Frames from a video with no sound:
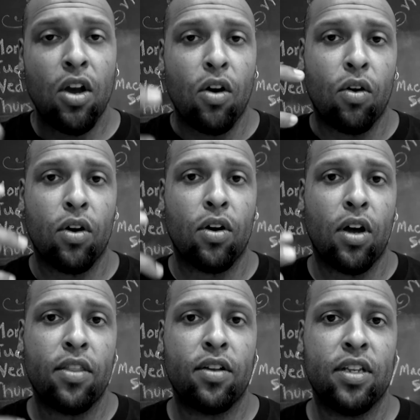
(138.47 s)
or
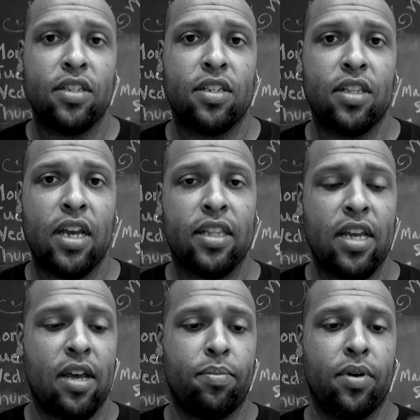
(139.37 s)
other lenses like
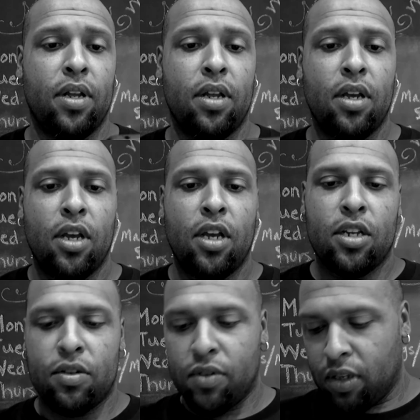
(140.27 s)
that, but
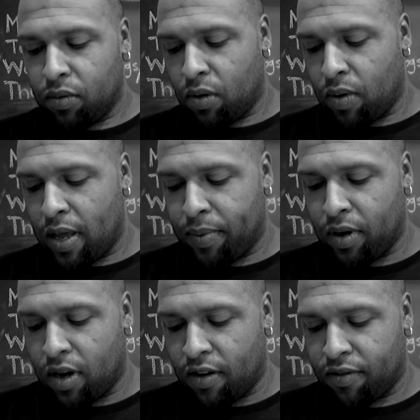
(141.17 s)
you really want to wipe it
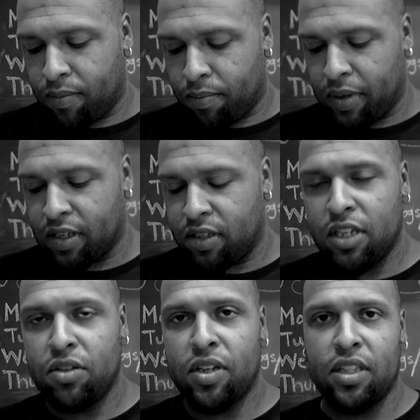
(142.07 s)
off because
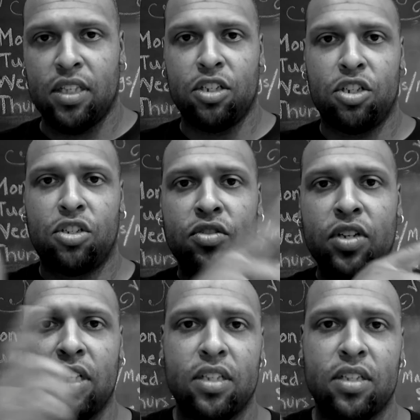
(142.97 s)
then you get these
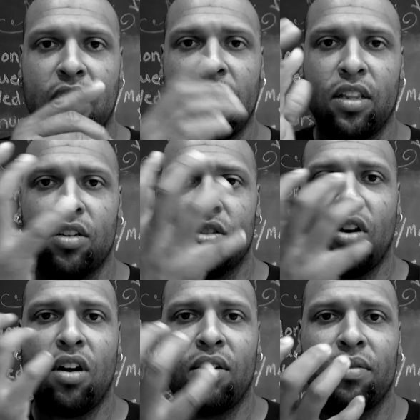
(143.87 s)
streaks and it looks
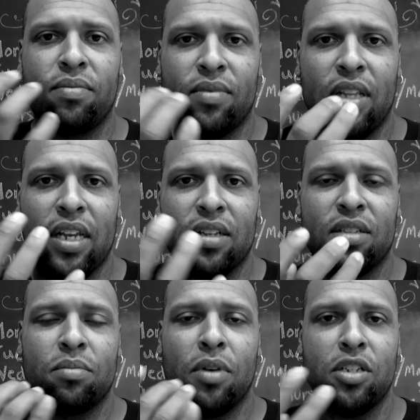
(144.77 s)
all like
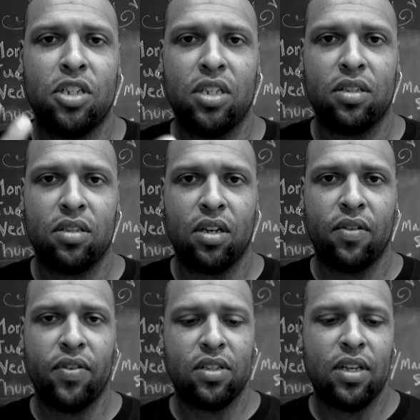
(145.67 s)
smudgy and
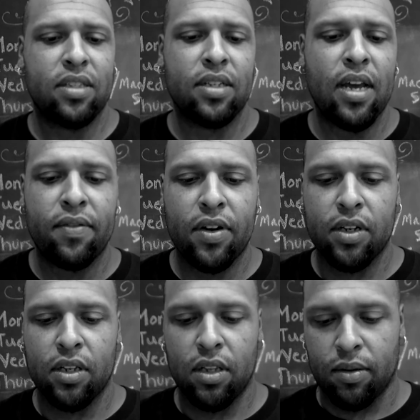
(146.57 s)
stuff. It's not a very
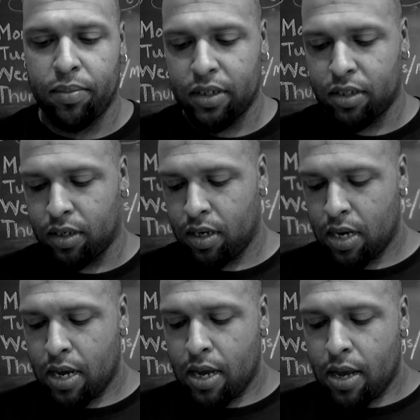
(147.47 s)
good looking picture.
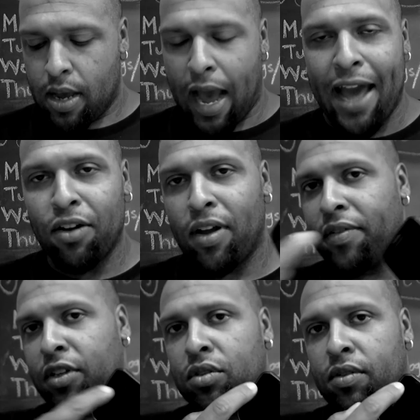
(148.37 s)
I don't
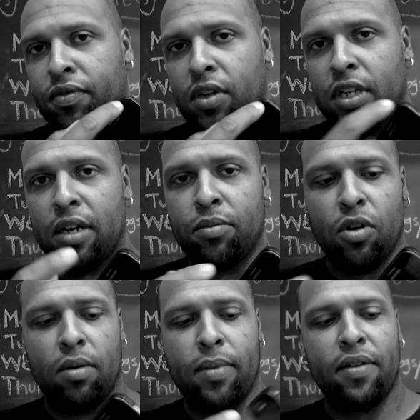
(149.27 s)
ever use the front camera
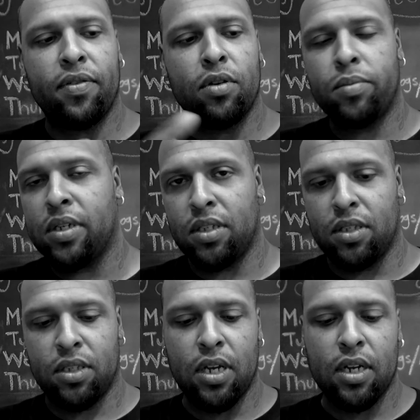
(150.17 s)
on my phone because
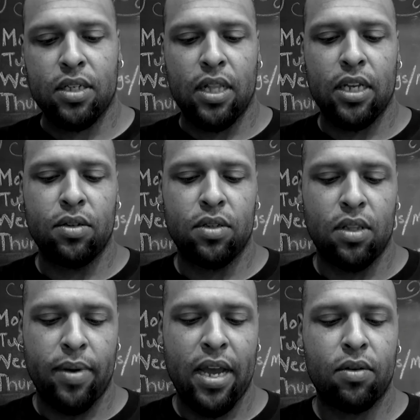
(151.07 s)
it sucks. I like using
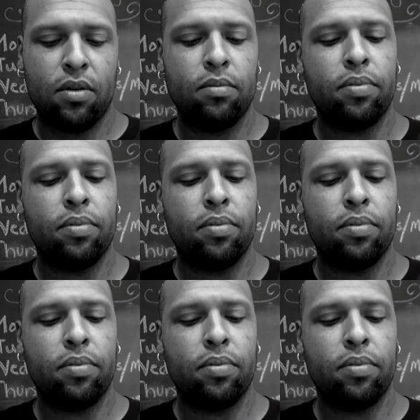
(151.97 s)
the back one,